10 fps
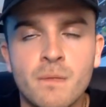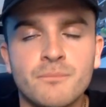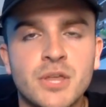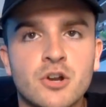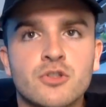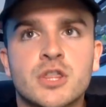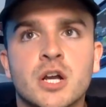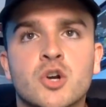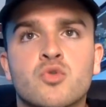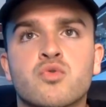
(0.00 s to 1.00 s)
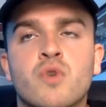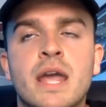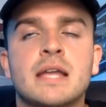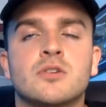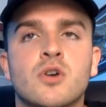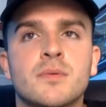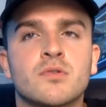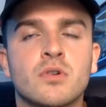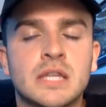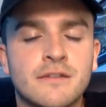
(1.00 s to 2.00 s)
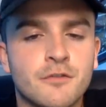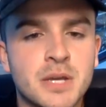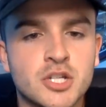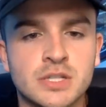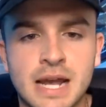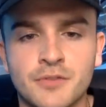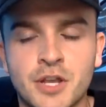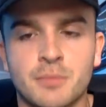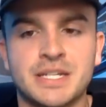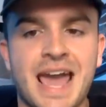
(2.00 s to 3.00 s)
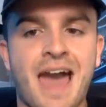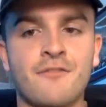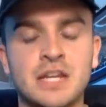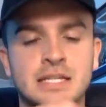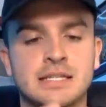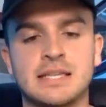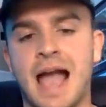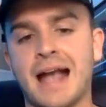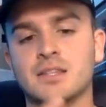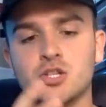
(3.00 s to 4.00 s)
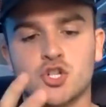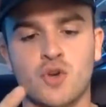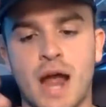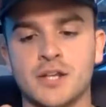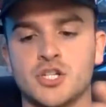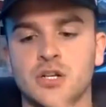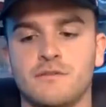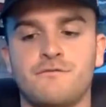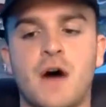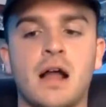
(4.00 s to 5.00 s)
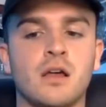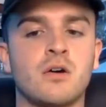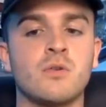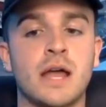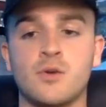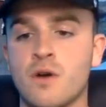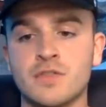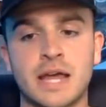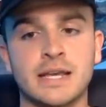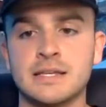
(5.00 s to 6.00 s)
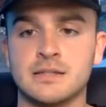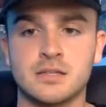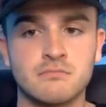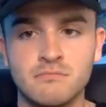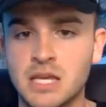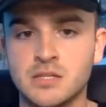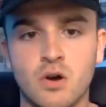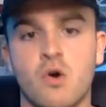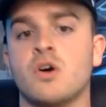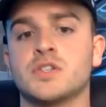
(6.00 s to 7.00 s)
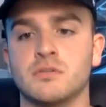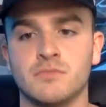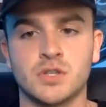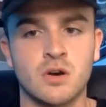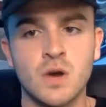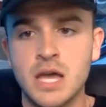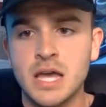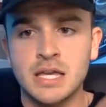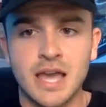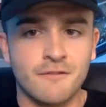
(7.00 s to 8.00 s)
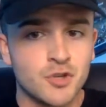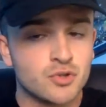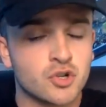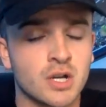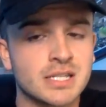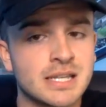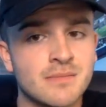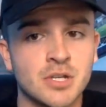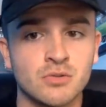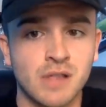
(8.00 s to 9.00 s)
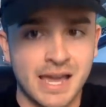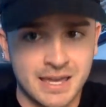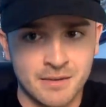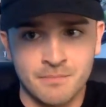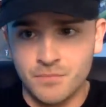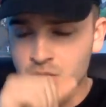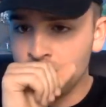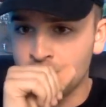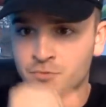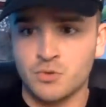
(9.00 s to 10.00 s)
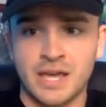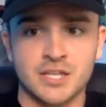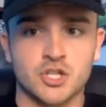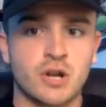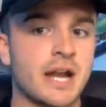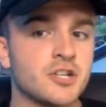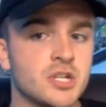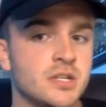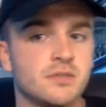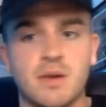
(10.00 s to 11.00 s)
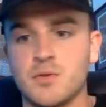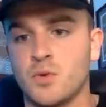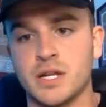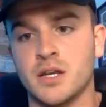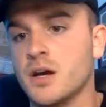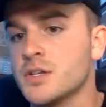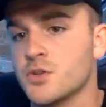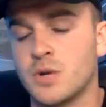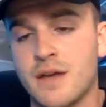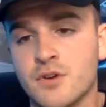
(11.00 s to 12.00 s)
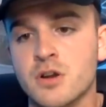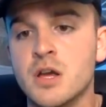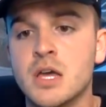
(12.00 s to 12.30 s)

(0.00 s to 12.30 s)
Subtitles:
they're great. Don't get me wrong, the information's out there, but to have an exact strategy to follow, and whoever that is awesome. So yeah, if you trust him and you like him, you like his strategies, maybe what he does or whatever,